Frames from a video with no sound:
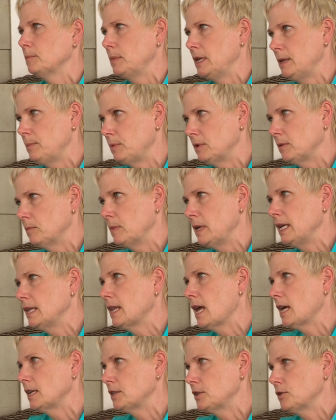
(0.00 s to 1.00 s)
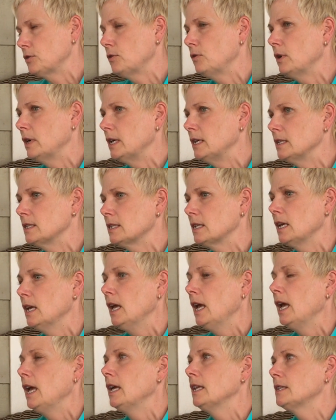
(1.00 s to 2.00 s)
people make that choice,
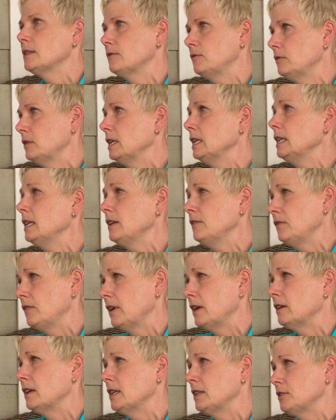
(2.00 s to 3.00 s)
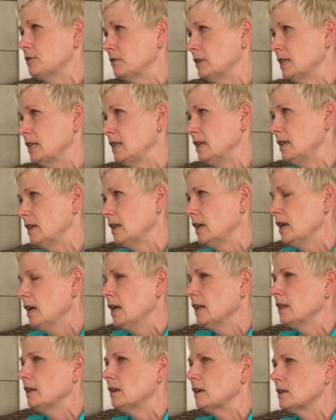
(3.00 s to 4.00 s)
it's really very tricky.
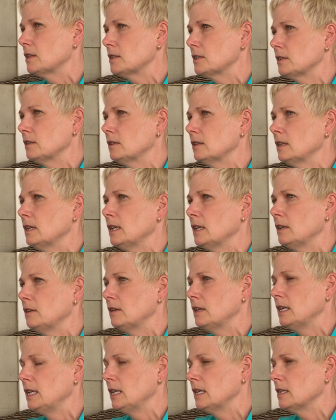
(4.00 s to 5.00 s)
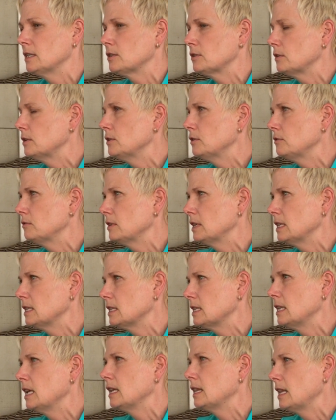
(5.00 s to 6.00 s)
There are certain ingredients or nutrients
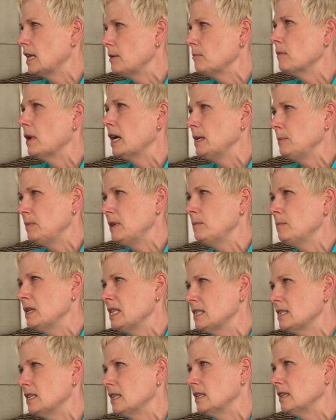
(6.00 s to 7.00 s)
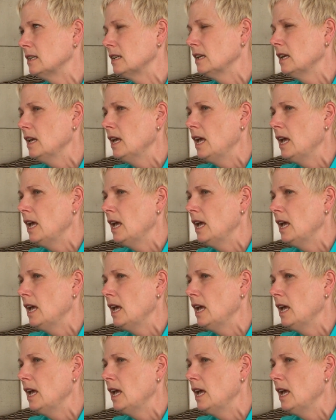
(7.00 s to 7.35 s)
that they might be missing,